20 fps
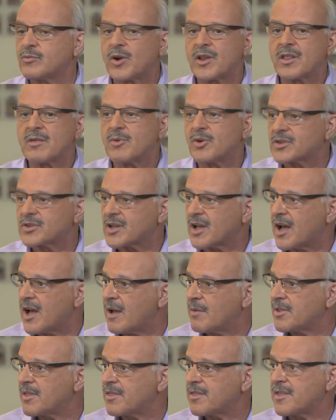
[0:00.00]
is one of the most
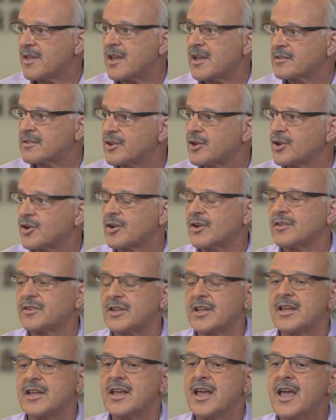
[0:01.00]
common things that you're going to
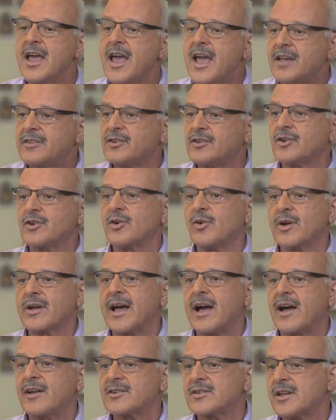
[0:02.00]
see. As you're going
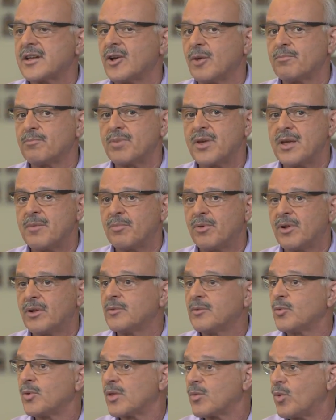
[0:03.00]
out to help
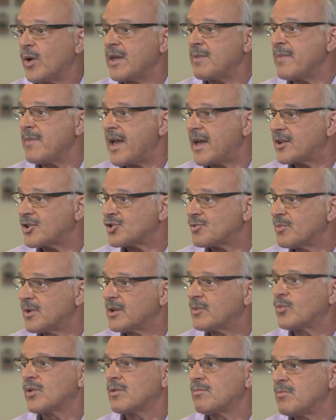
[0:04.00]
people with weight
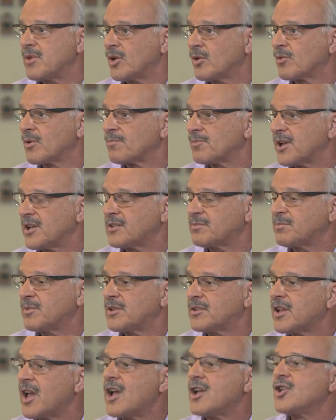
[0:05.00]
management, with meal
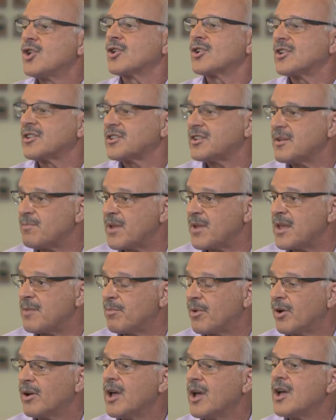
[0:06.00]
replacements, you're going to see
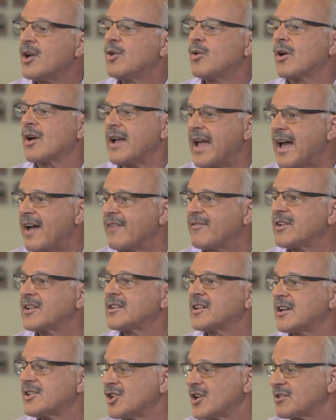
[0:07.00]
people who are having
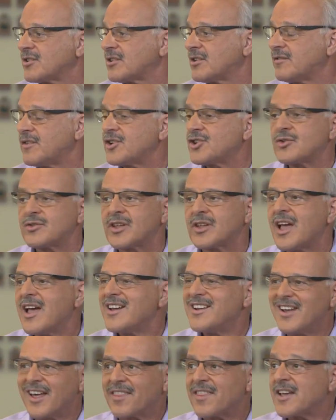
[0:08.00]
digestive issues.
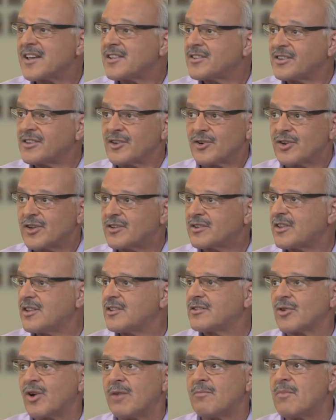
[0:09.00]
Nothing serious.
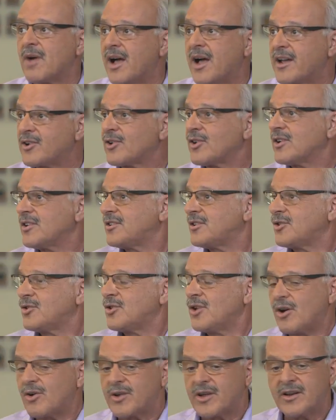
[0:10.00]
These are all minor, and as you
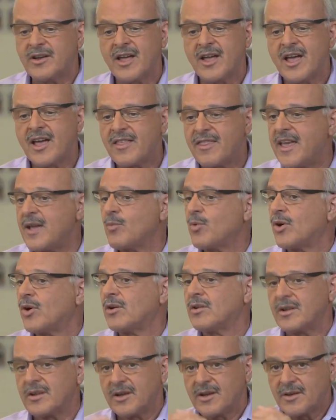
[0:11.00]
noted, they
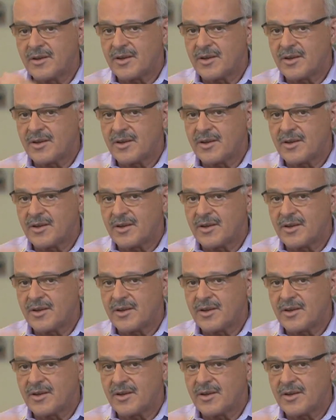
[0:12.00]
will